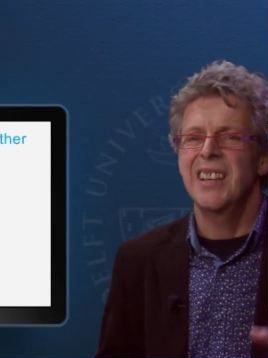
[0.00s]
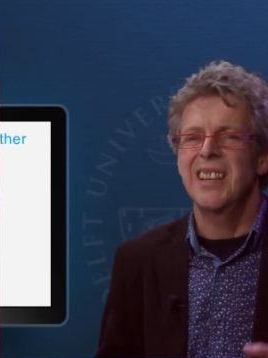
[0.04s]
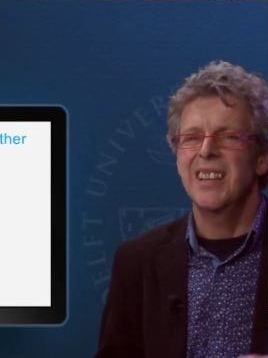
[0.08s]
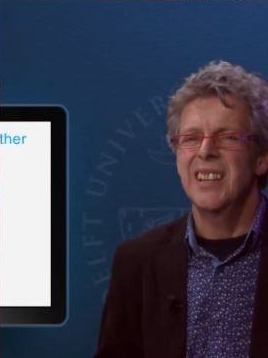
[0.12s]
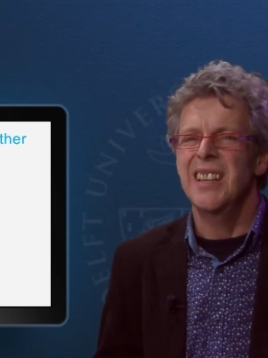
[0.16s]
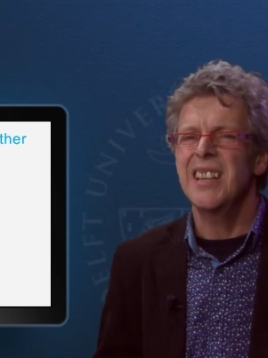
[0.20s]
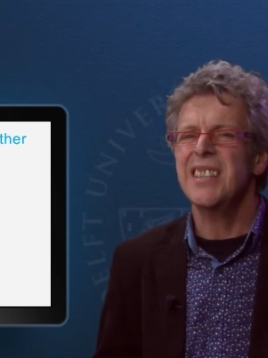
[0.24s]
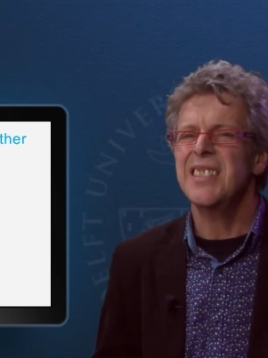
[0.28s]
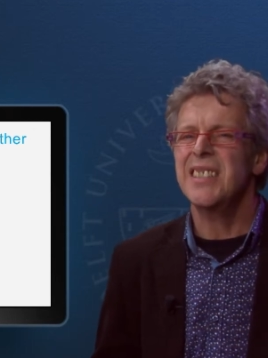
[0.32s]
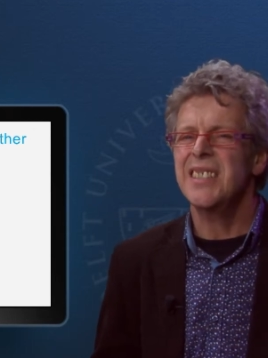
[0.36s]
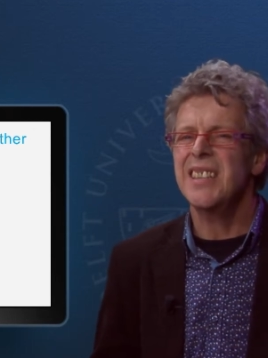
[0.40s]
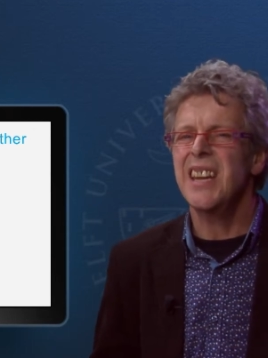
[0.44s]

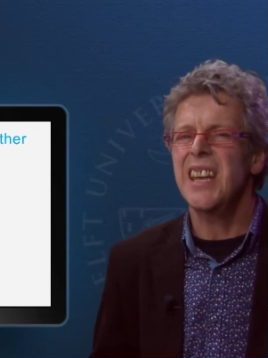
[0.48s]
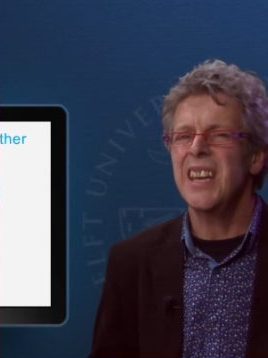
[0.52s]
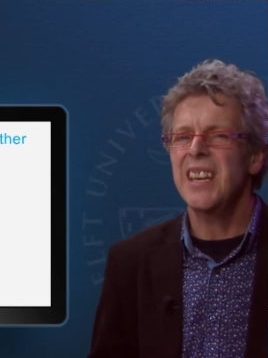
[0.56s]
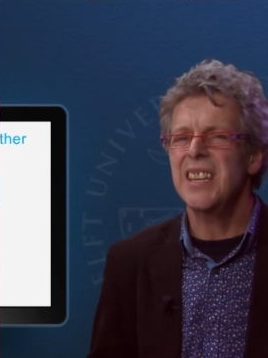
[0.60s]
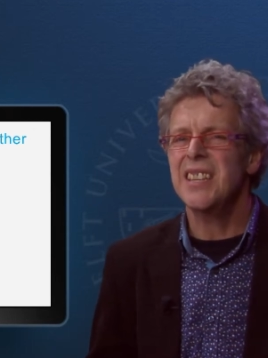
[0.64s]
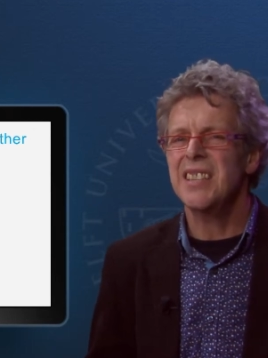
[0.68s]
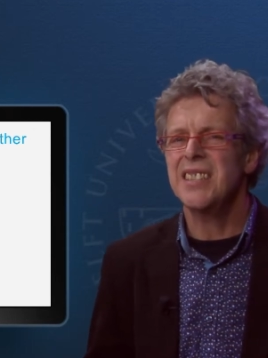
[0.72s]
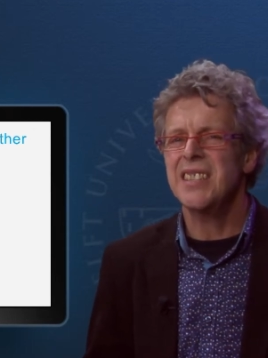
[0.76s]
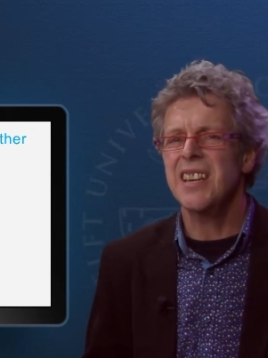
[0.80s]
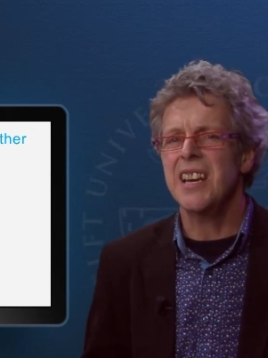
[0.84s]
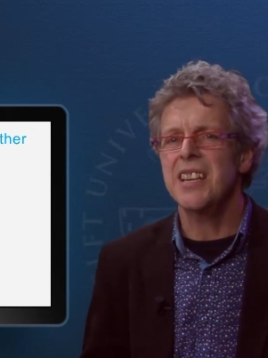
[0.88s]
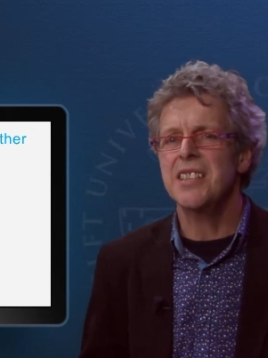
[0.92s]
Let's take
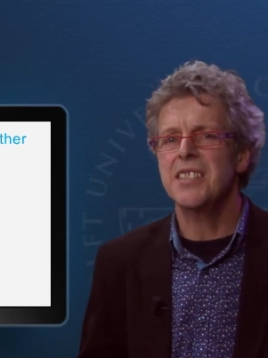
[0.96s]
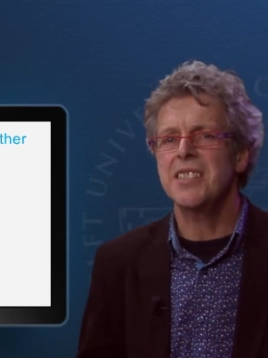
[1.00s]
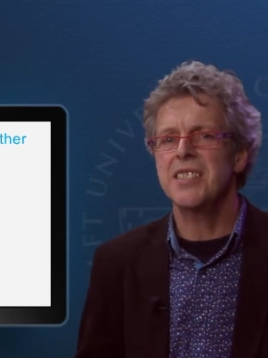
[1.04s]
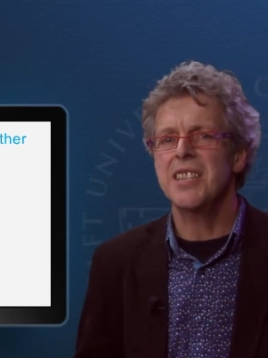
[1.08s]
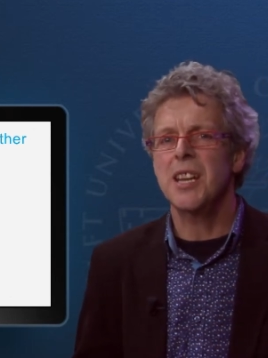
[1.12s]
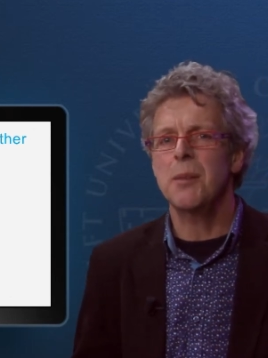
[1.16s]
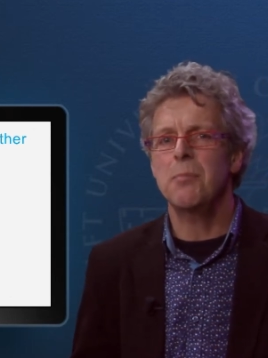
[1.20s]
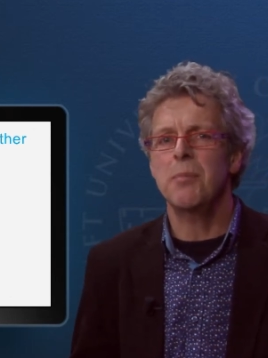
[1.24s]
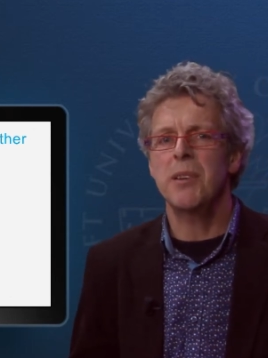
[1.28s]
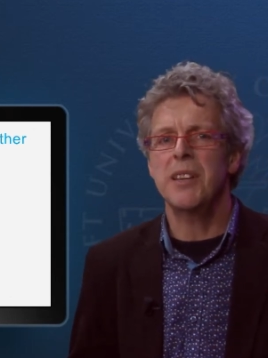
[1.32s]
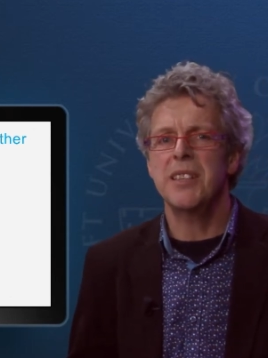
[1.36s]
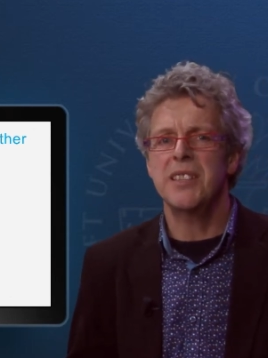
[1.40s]
a
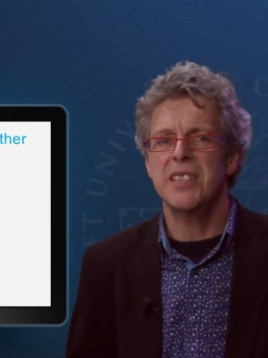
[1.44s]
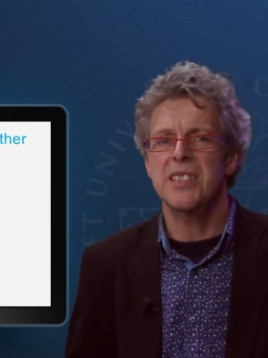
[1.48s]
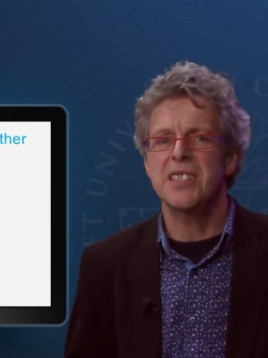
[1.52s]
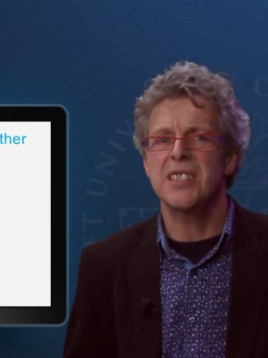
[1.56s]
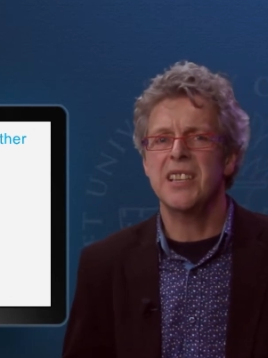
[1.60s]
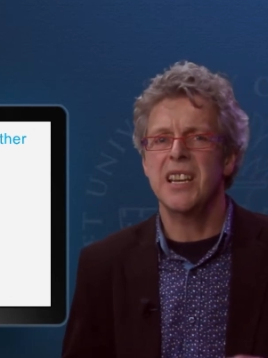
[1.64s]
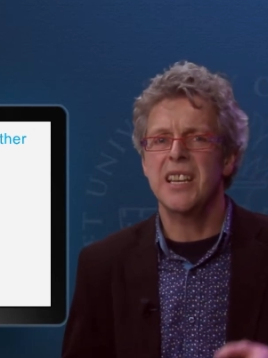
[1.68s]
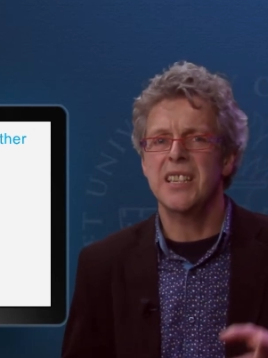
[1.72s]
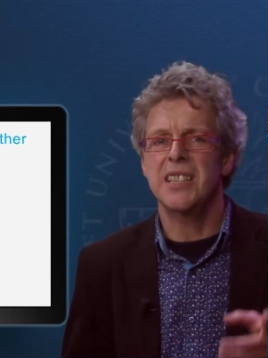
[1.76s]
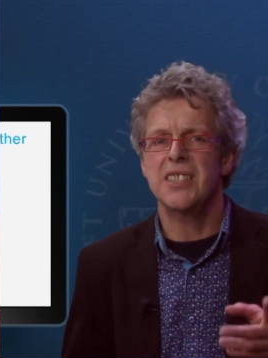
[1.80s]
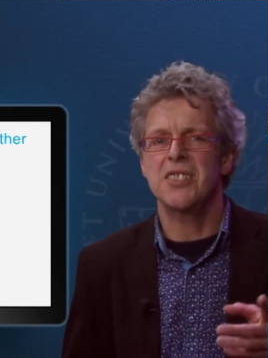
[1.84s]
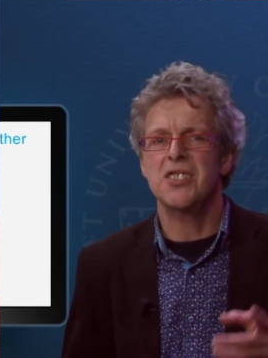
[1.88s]
sidestep at this
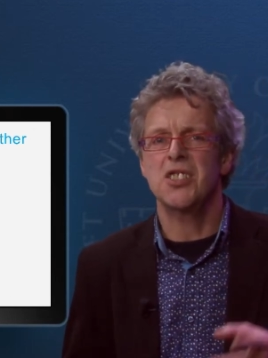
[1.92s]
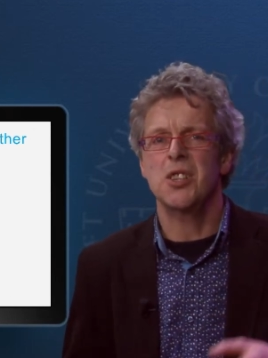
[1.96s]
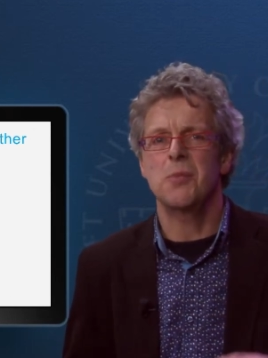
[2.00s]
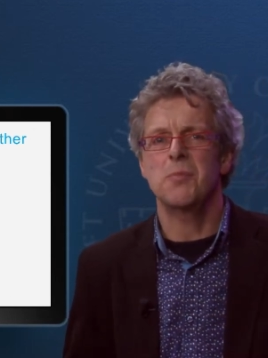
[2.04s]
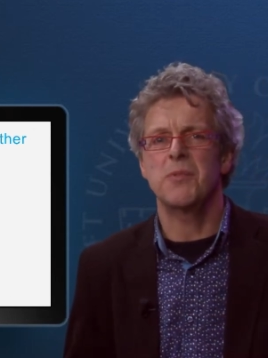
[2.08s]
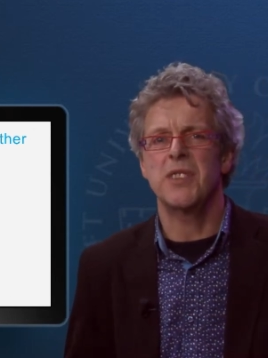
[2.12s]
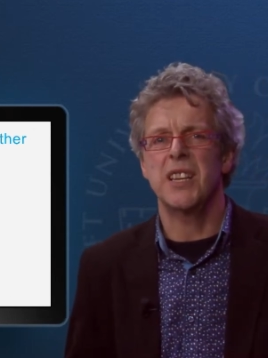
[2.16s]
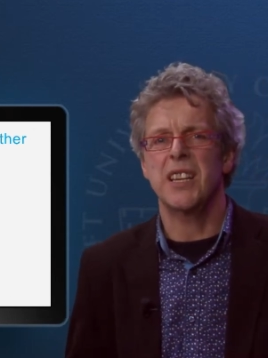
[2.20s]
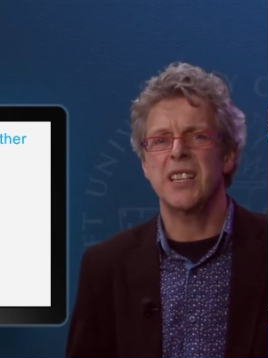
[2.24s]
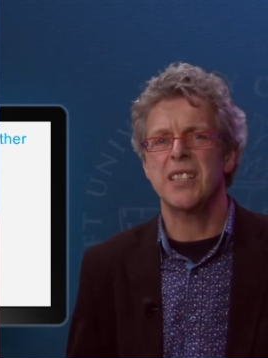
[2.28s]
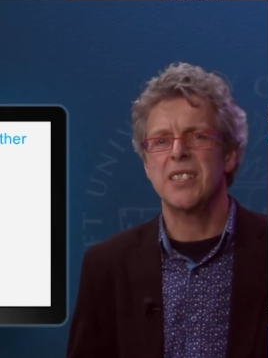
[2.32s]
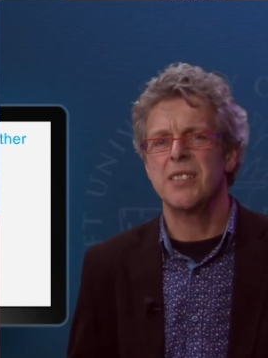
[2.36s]
latest
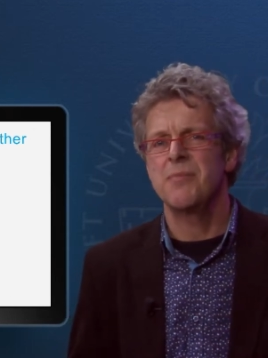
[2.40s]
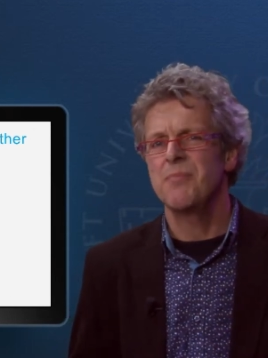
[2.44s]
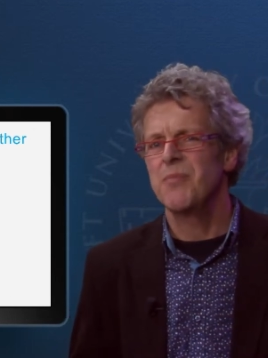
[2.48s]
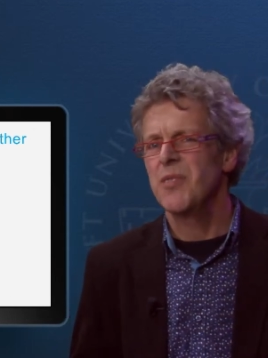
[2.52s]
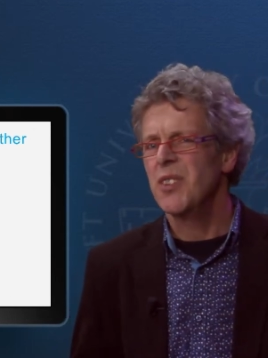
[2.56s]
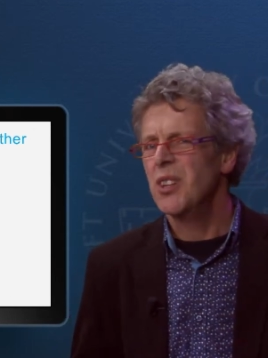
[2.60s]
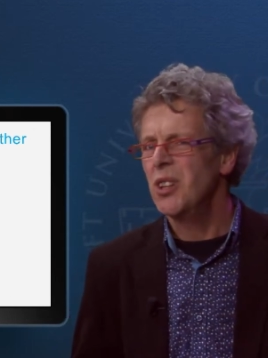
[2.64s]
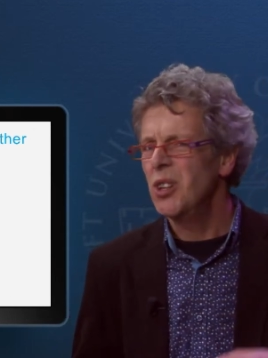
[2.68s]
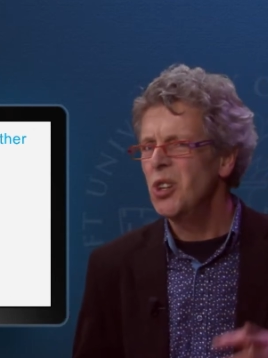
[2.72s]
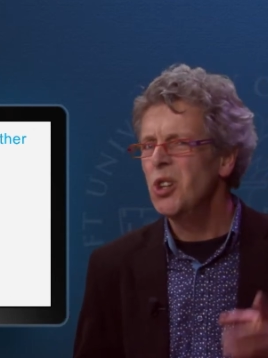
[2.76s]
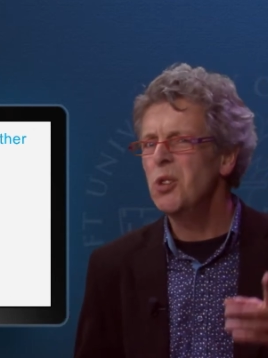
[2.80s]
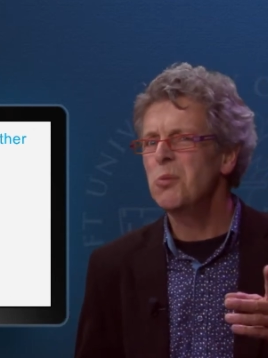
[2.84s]
subject.
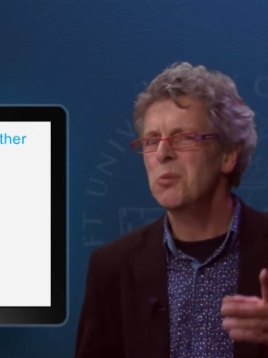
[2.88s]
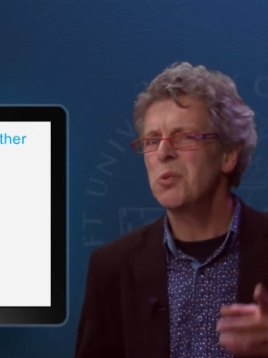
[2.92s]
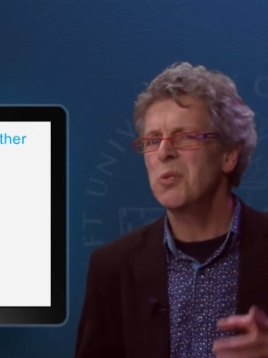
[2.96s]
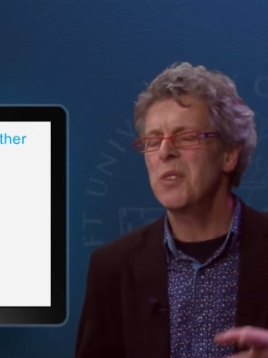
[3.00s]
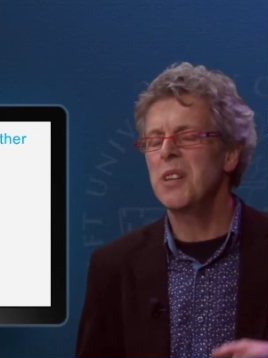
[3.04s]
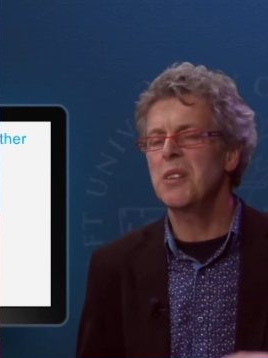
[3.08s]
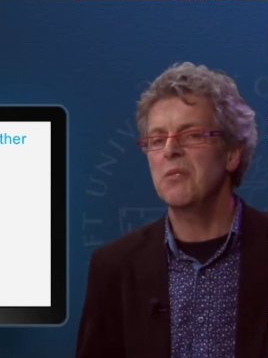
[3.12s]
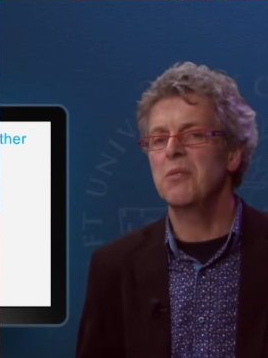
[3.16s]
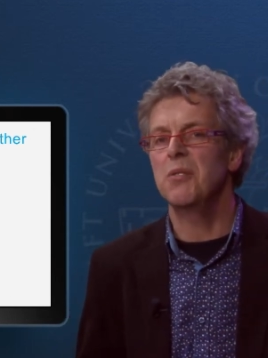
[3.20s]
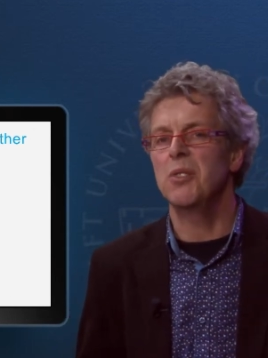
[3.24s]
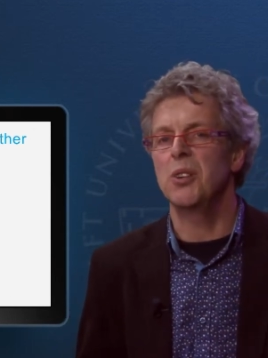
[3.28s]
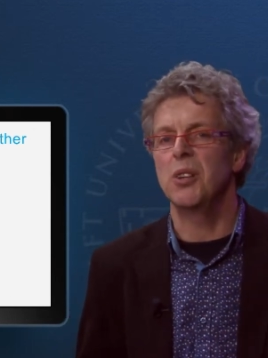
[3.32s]
Whom to
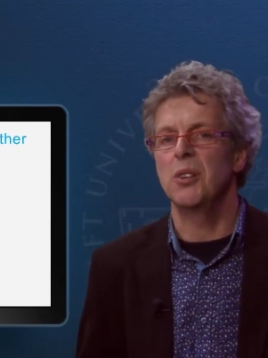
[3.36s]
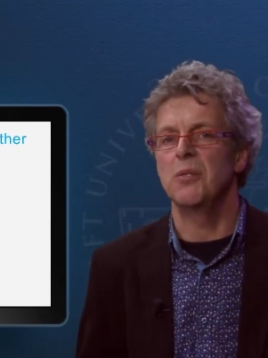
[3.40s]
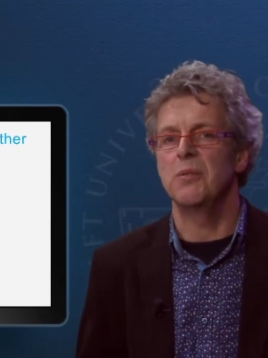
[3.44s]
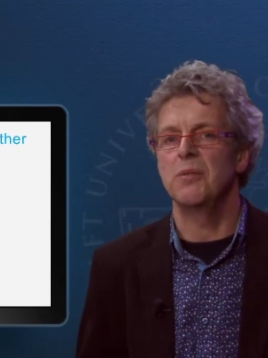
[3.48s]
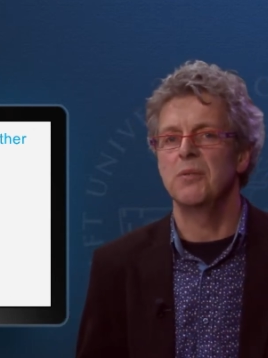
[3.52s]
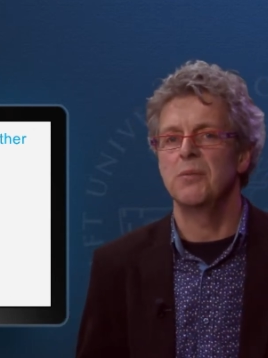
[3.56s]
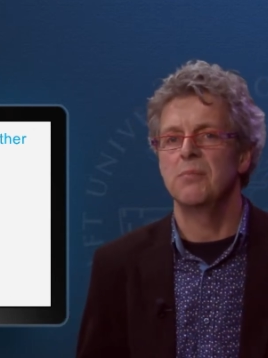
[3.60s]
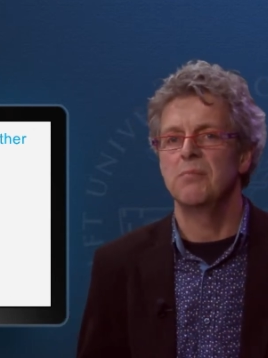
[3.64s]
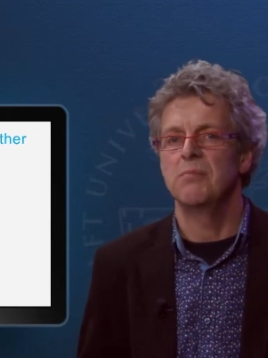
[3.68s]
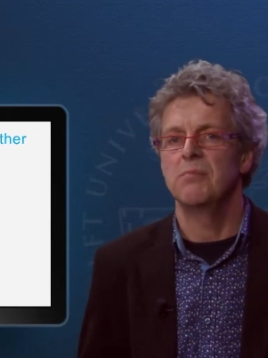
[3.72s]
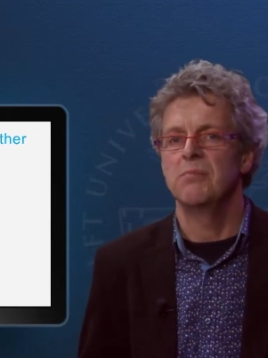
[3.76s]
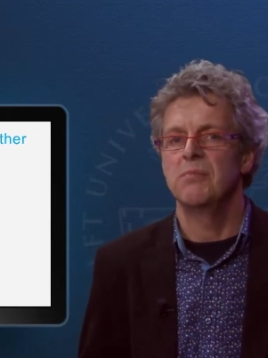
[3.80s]
involve?